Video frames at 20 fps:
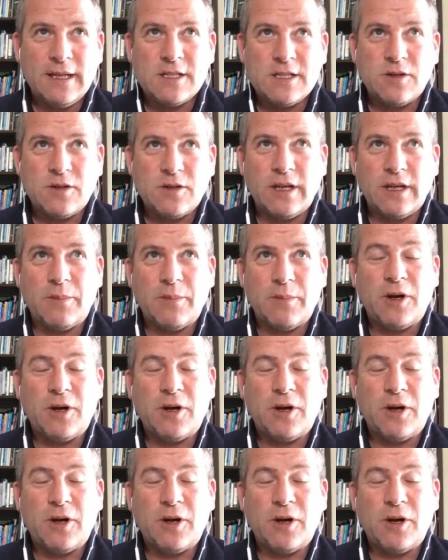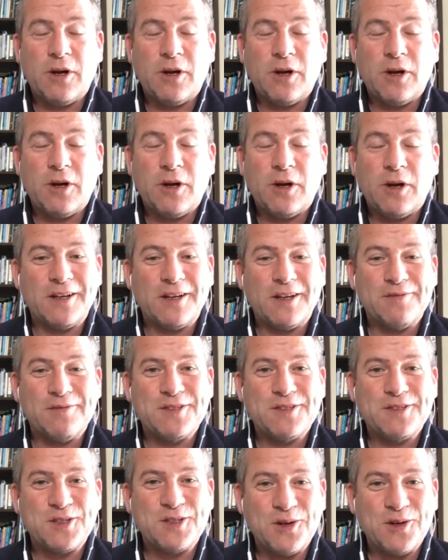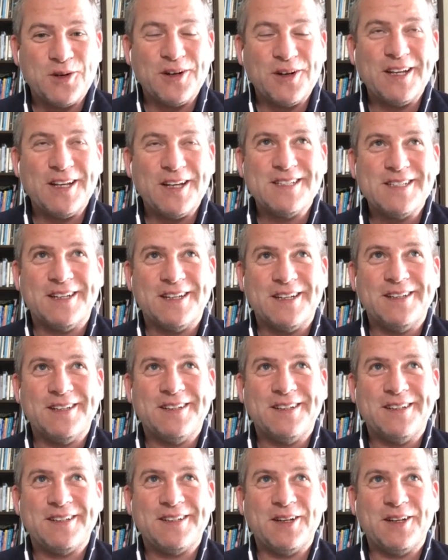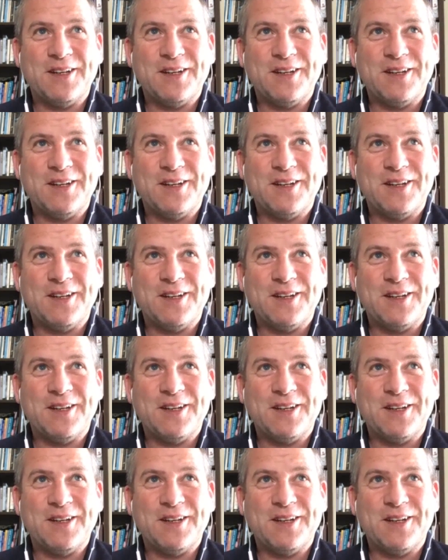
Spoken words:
So yeah, Paddy was a wellspring of stories and,